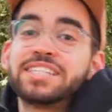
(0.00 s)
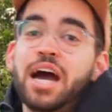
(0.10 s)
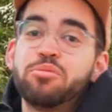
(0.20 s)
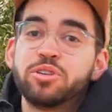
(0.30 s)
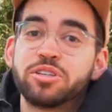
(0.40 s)

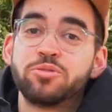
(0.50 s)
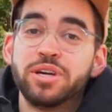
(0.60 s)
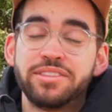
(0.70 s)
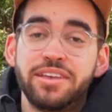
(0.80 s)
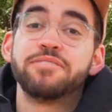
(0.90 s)
camera
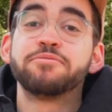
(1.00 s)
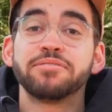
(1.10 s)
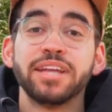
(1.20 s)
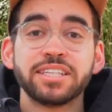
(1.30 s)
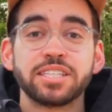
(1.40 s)
great and
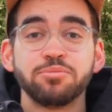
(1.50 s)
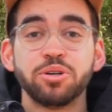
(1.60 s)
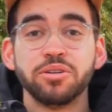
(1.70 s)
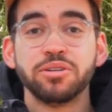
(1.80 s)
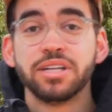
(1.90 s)

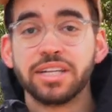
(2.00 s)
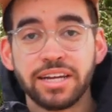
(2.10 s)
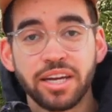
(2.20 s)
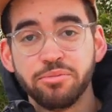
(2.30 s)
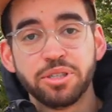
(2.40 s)
flexible,
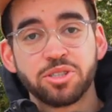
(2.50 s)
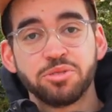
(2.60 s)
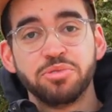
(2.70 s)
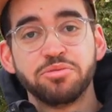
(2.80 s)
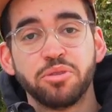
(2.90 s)
like I
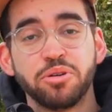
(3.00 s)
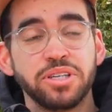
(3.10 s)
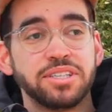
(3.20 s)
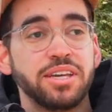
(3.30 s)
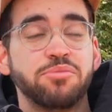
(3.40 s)
mentioned before,
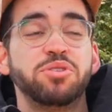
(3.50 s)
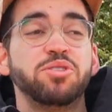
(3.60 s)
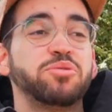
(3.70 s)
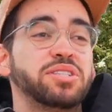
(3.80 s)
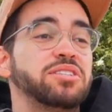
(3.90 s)
it can be
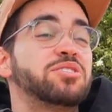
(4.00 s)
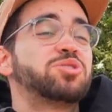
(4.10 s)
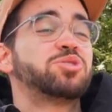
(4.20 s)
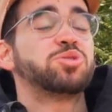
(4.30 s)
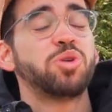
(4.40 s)
used in
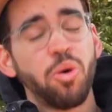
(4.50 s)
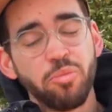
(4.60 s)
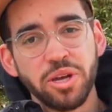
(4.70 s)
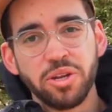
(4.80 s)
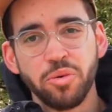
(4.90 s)
so
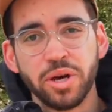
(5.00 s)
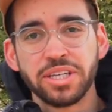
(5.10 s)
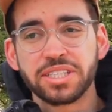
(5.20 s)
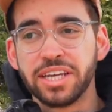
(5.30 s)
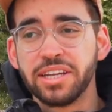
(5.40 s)
many
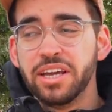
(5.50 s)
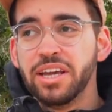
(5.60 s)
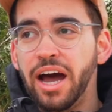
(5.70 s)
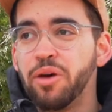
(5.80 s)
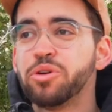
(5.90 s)
ways, and
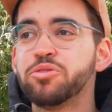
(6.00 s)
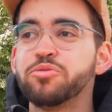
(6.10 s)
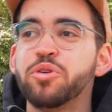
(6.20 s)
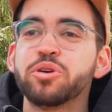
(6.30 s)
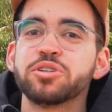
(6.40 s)
I want to
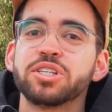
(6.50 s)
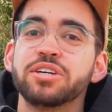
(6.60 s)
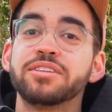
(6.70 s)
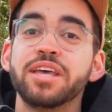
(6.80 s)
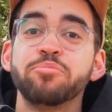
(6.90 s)
focus
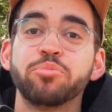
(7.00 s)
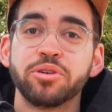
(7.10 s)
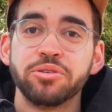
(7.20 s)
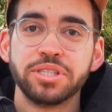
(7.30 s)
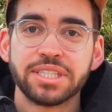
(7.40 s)
on
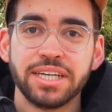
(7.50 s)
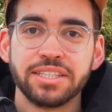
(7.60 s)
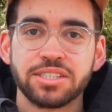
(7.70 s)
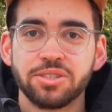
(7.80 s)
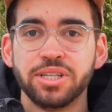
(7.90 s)
temporary
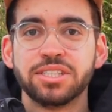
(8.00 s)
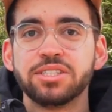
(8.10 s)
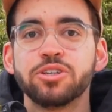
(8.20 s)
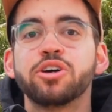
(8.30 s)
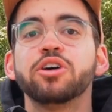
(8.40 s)
sites. So let's
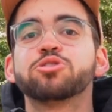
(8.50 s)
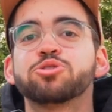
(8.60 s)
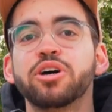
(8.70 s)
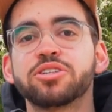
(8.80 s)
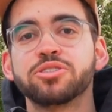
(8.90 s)
say
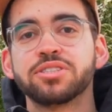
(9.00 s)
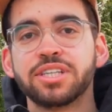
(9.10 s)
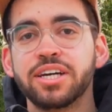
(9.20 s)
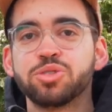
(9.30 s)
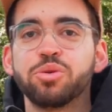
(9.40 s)
construction
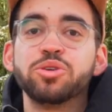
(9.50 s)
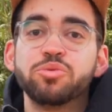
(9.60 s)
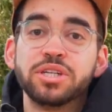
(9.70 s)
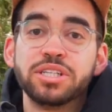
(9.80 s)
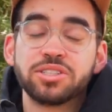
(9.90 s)
sites where you
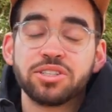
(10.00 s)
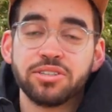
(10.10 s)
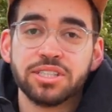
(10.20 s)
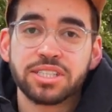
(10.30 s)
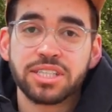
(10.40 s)
would
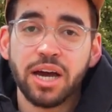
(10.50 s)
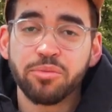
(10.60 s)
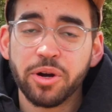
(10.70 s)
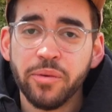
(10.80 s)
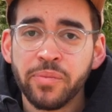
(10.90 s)
install this
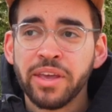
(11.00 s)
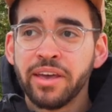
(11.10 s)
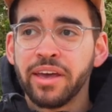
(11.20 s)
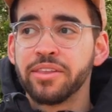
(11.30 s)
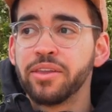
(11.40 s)
camera.
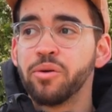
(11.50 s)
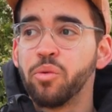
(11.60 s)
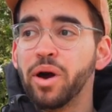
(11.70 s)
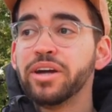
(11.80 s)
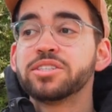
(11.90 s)
And
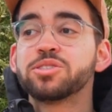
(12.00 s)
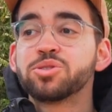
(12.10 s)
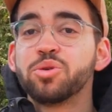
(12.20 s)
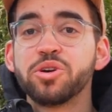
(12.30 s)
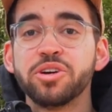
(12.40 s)
why it's
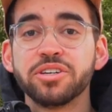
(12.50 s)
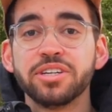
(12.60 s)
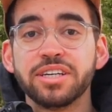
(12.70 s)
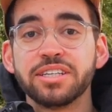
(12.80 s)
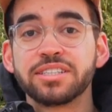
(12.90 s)
so
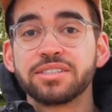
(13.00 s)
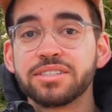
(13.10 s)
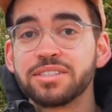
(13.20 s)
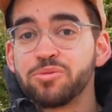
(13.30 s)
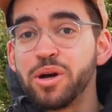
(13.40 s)
good is,
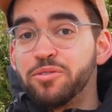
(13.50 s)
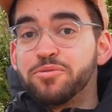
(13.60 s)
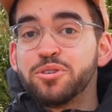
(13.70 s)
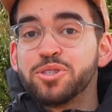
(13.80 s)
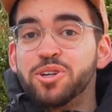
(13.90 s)
well,
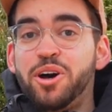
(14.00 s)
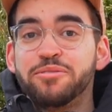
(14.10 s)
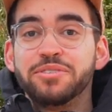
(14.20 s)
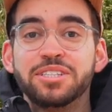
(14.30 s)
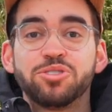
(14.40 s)
first
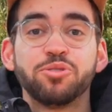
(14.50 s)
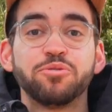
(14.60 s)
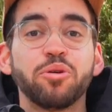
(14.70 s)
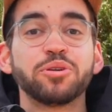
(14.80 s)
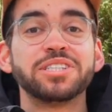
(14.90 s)
off, it's a
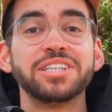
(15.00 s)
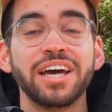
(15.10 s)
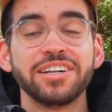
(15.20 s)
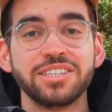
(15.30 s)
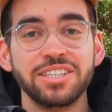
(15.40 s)
4G
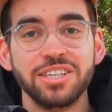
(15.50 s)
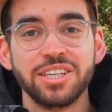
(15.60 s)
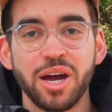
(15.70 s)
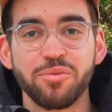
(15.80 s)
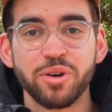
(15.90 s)
LTE
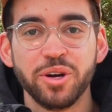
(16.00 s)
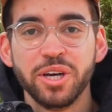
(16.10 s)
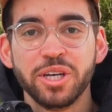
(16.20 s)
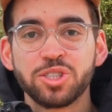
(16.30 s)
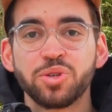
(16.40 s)
camera.
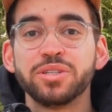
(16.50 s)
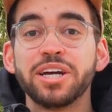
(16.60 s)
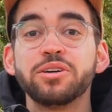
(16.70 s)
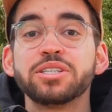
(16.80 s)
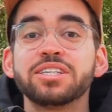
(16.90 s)
So
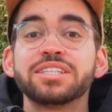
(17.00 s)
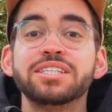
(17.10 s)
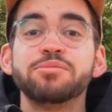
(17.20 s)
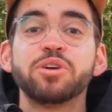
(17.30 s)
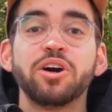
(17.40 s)
there is a
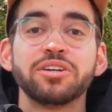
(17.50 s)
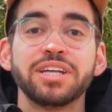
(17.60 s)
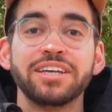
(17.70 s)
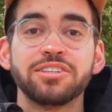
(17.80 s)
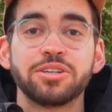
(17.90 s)
SIM card
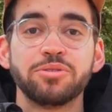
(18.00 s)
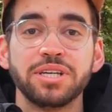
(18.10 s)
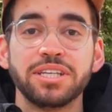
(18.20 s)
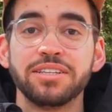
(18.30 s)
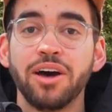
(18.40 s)

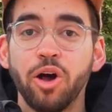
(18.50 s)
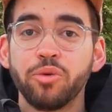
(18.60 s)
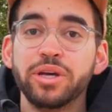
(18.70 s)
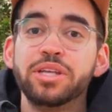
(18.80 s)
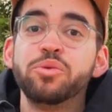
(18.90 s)
integrated
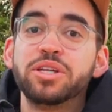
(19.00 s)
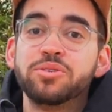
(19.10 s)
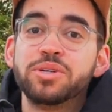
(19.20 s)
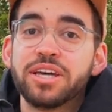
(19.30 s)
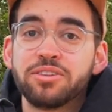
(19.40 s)
already when
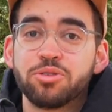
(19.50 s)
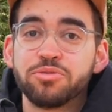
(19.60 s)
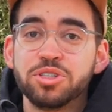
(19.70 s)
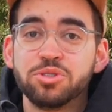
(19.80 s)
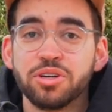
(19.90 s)
you get your
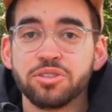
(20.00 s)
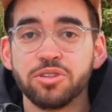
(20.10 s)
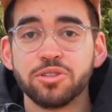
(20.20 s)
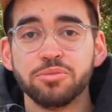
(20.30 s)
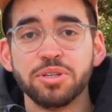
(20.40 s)
V300
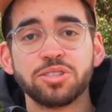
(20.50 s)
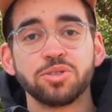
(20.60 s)
Ultimate.